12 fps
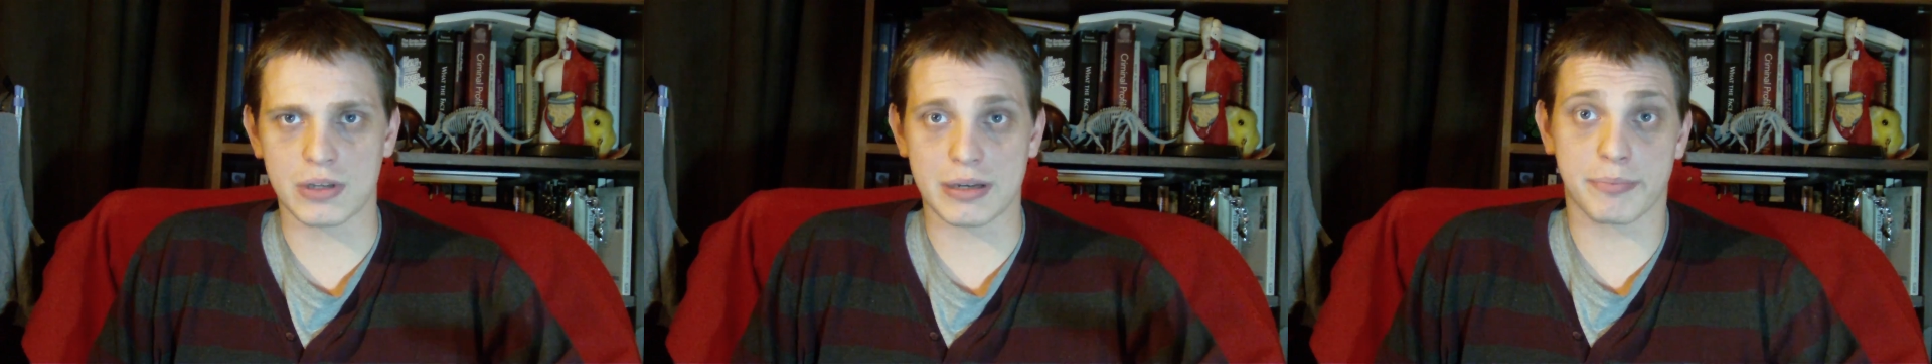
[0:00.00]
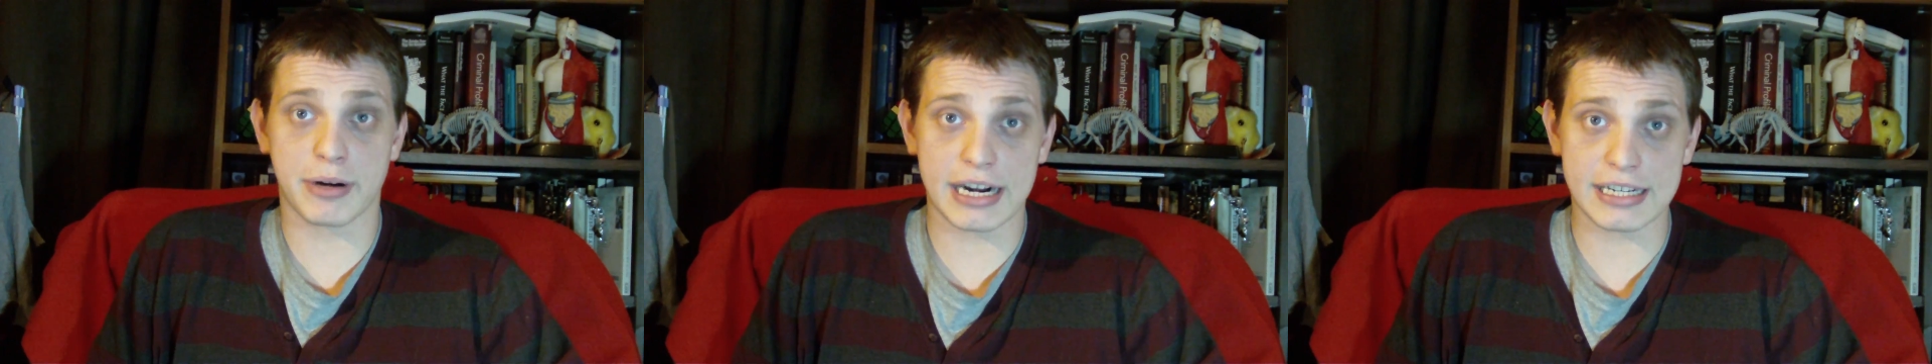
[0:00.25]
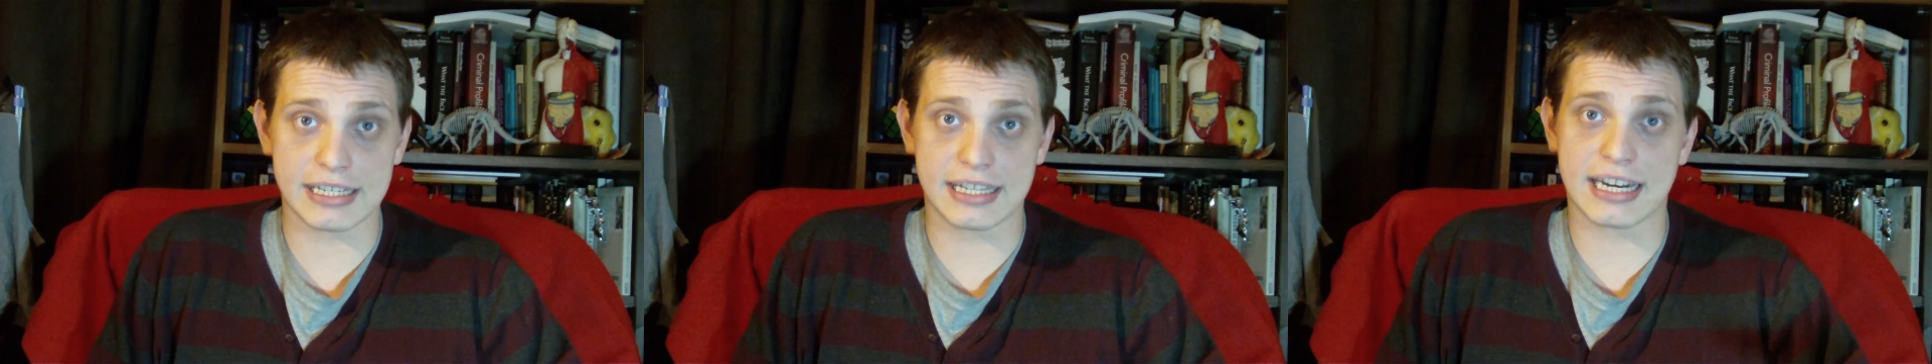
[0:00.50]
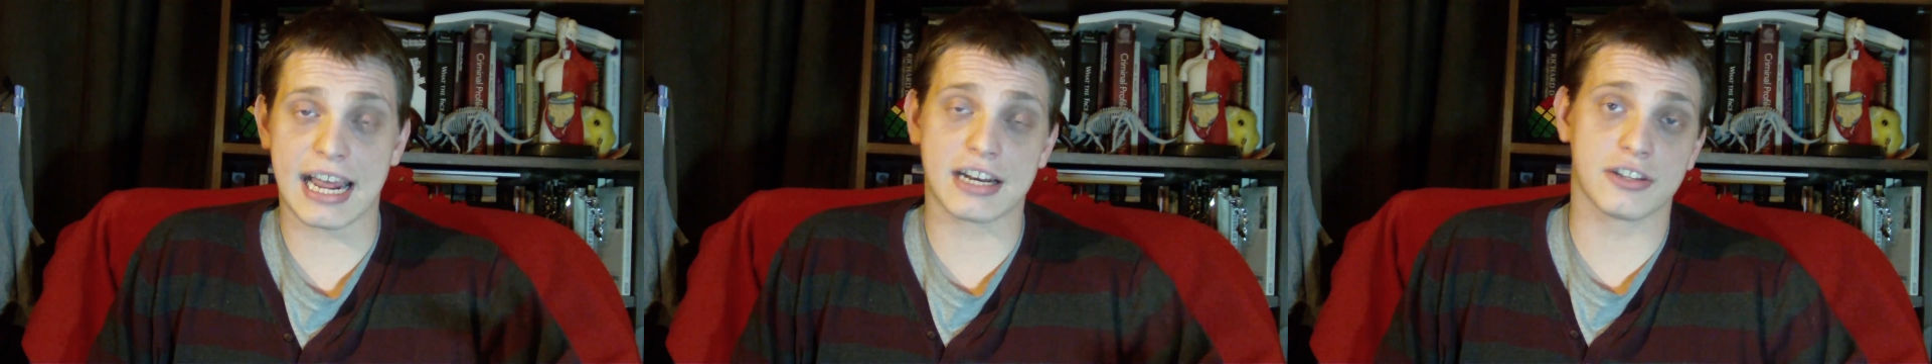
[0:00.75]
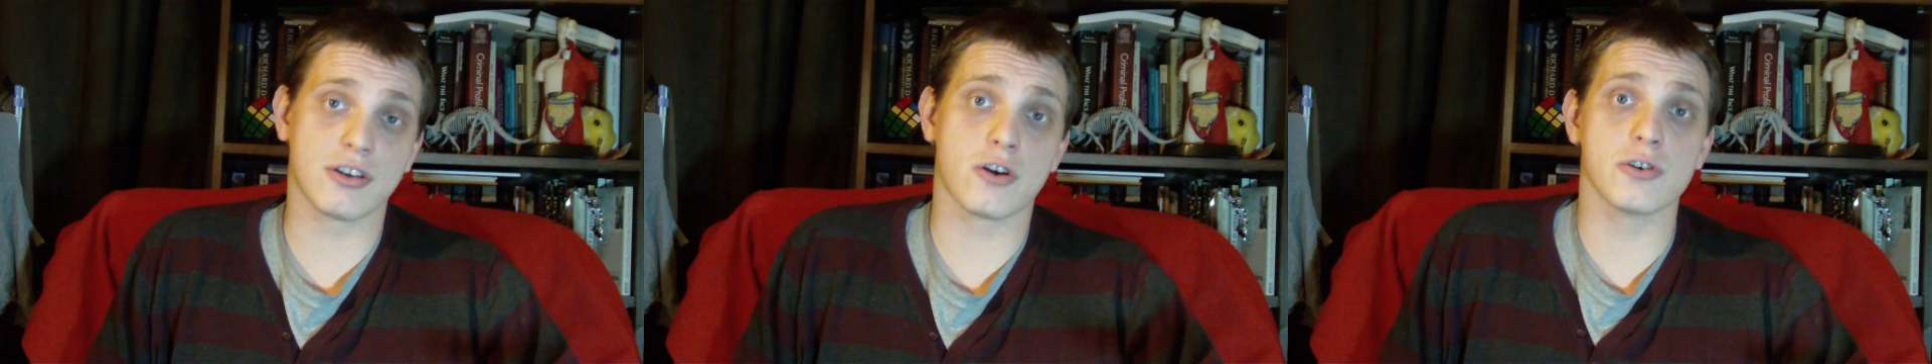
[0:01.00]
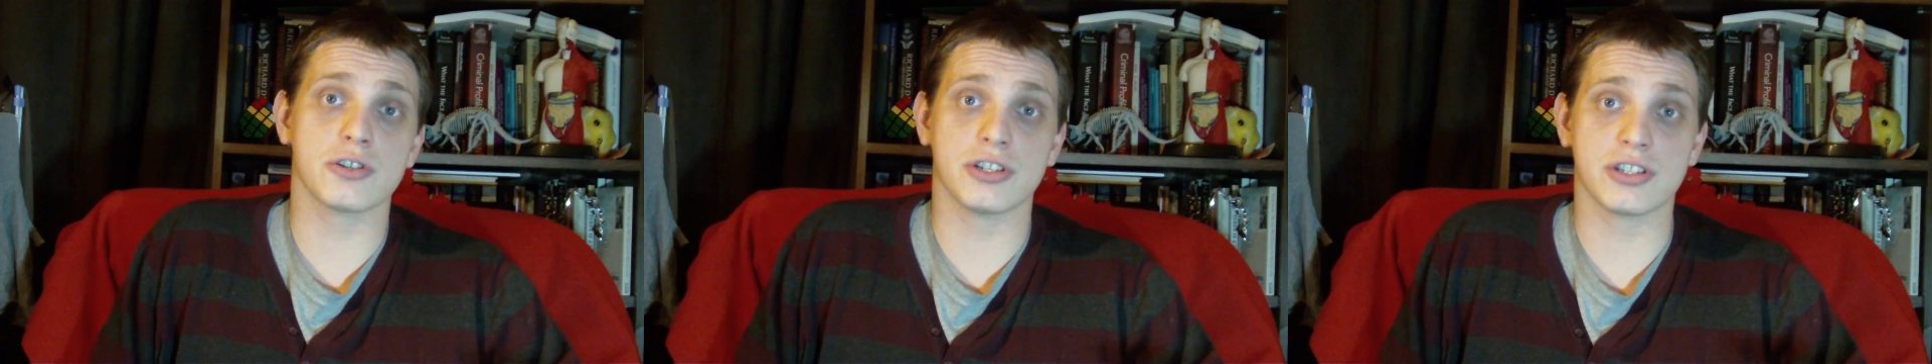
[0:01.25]
was a practice that had its
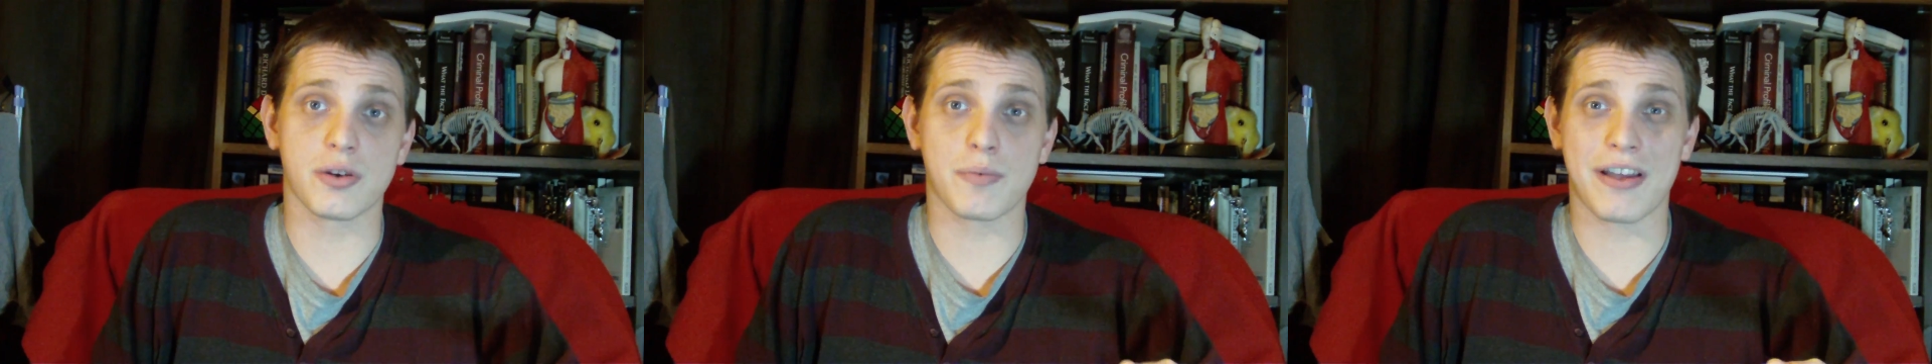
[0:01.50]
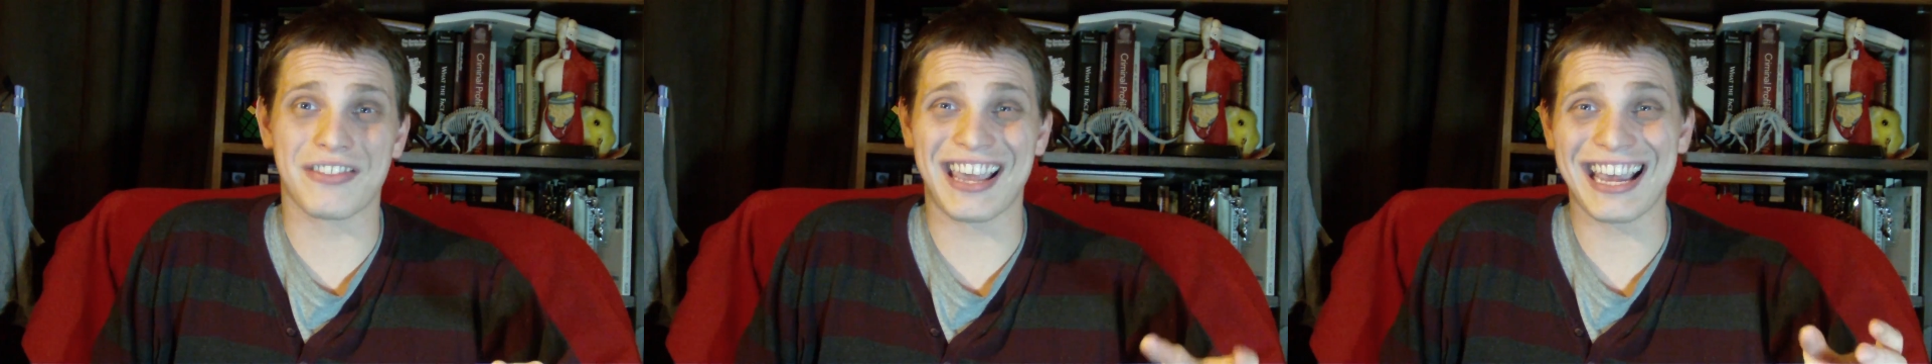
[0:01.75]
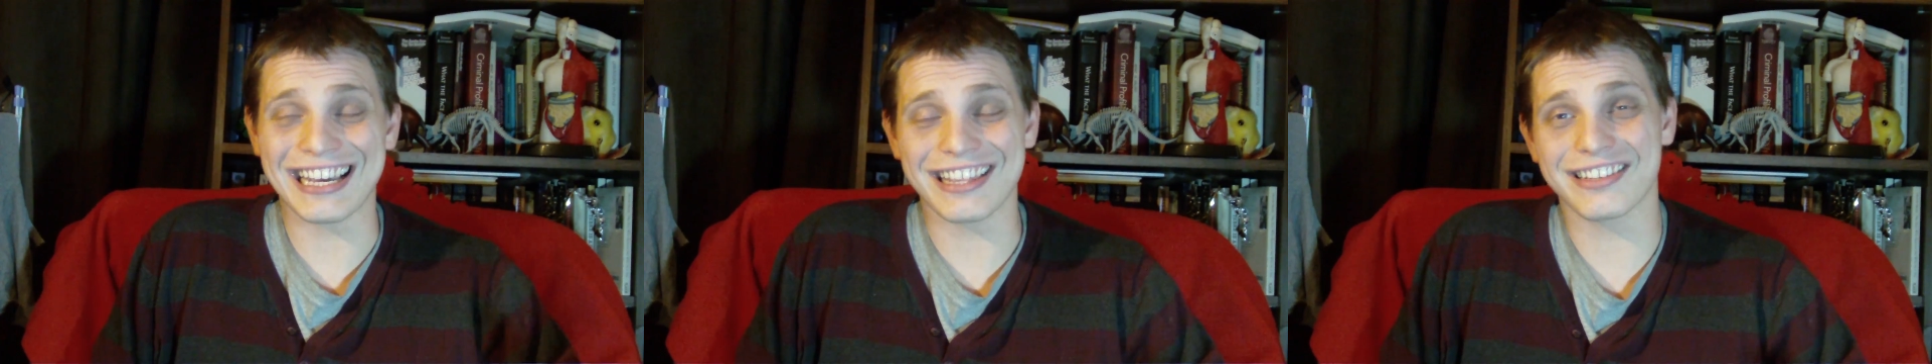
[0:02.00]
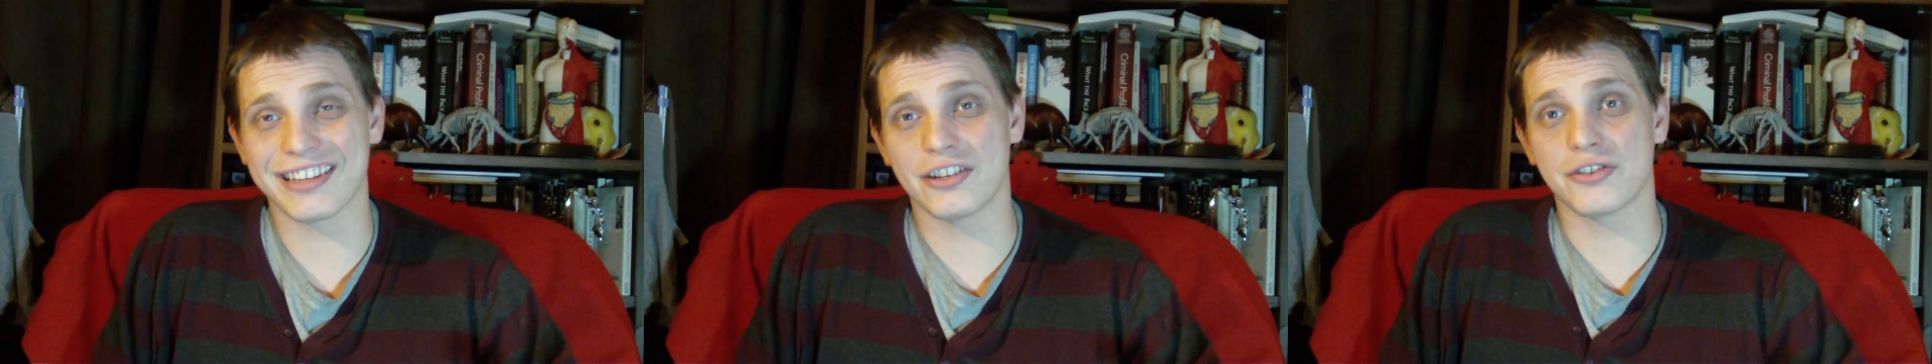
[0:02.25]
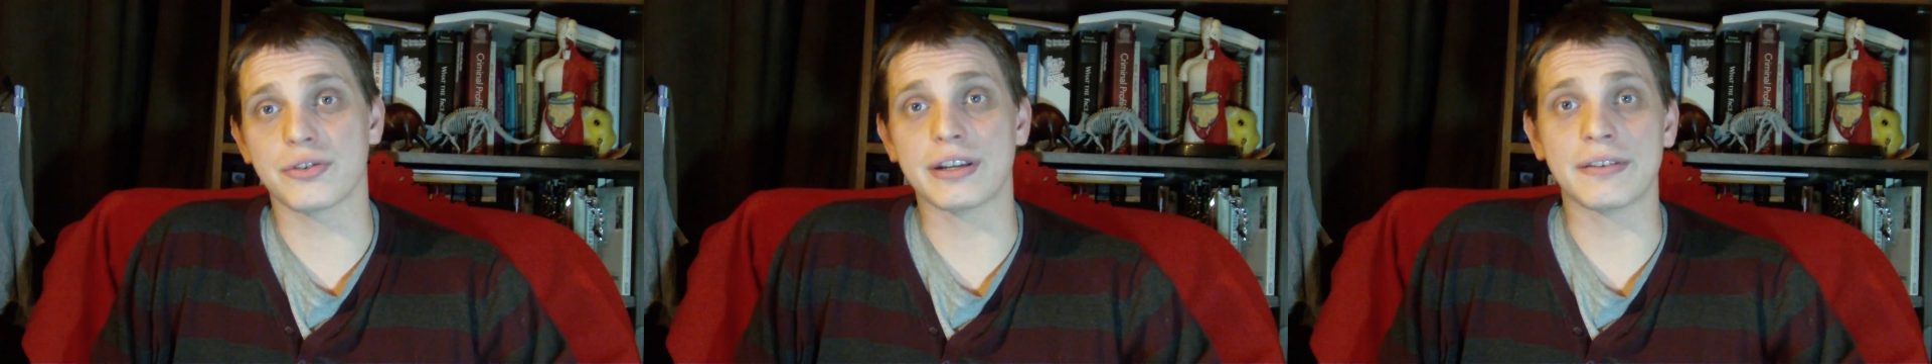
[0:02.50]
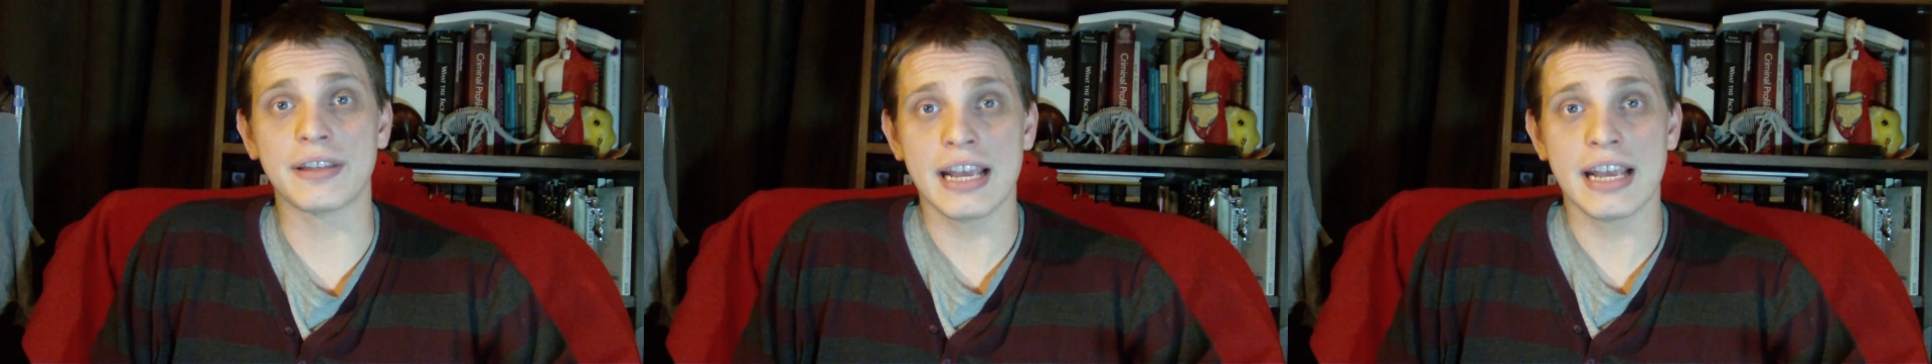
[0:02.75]
origins around the 8th century.